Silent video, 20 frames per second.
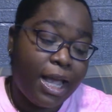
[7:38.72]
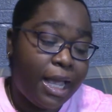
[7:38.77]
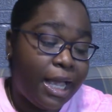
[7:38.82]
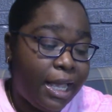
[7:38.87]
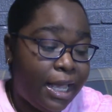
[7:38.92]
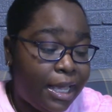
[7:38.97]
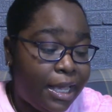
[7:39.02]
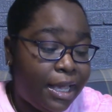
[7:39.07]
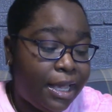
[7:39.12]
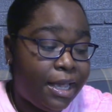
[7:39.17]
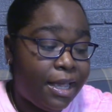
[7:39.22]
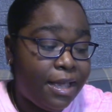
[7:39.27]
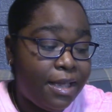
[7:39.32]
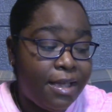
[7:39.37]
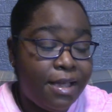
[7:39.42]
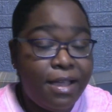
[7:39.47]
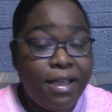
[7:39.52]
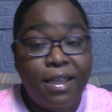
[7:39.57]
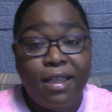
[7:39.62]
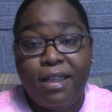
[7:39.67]

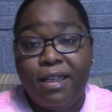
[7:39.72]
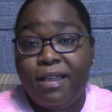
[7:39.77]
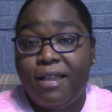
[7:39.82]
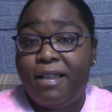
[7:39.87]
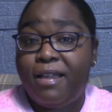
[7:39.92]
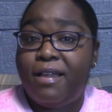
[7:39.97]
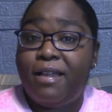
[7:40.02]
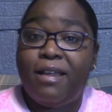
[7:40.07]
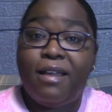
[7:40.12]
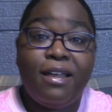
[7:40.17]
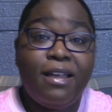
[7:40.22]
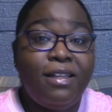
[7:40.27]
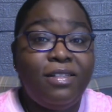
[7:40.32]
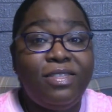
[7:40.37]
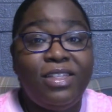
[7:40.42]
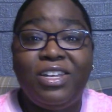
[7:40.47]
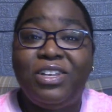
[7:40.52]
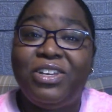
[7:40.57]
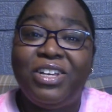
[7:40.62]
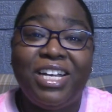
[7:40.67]

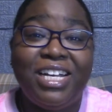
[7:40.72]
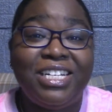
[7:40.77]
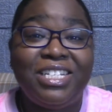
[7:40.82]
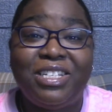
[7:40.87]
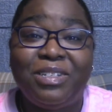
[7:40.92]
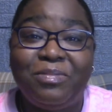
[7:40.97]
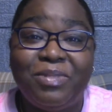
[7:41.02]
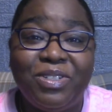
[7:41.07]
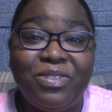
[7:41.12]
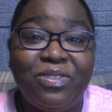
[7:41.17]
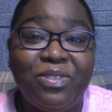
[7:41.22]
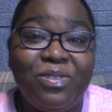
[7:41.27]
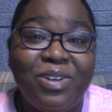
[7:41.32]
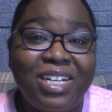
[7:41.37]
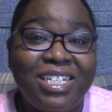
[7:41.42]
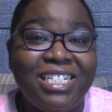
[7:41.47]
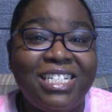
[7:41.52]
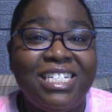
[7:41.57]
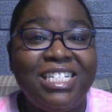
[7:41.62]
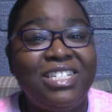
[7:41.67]
And thank you guys so much for
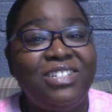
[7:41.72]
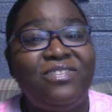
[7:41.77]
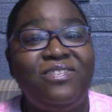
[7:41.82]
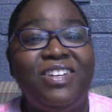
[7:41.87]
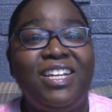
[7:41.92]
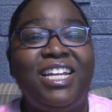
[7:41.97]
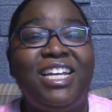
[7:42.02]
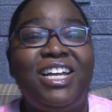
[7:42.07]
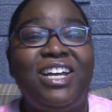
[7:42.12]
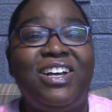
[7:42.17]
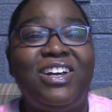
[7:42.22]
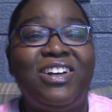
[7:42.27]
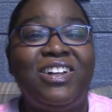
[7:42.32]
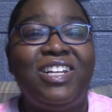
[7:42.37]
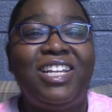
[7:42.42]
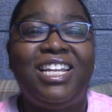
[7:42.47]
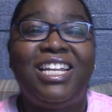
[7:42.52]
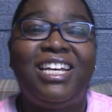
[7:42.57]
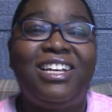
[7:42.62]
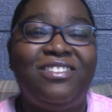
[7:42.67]
watching this video.
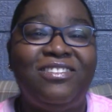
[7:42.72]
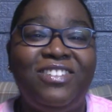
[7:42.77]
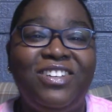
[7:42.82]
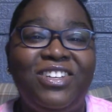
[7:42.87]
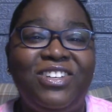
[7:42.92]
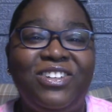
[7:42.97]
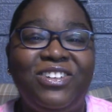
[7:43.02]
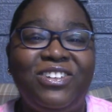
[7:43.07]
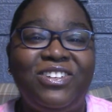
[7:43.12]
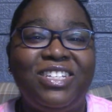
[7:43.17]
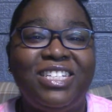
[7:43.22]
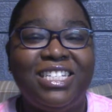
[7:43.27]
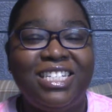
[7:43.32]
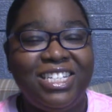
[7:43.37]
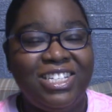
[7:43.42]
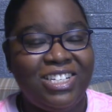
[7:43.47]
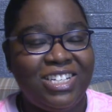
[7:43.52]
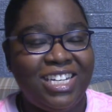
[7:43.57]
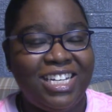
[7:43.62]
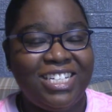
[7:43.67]
Love you. See
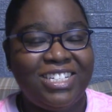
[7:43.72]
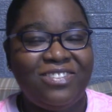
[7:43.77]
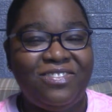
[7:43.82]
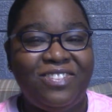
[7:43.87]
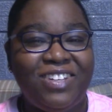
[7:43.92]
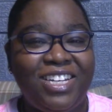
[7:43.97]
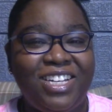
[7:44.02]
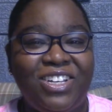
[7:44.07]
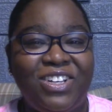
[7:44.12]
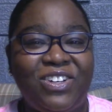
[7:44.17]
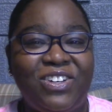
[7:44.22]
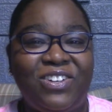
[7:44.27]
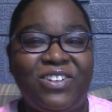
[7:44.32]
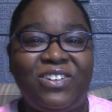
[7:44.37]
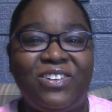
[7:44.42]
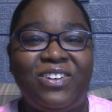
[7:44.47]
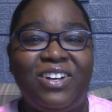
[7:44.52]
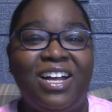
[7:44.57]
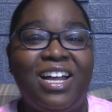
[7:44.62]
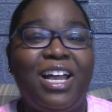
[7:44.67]
you next
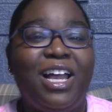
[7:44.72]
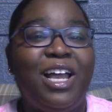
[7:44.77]
video.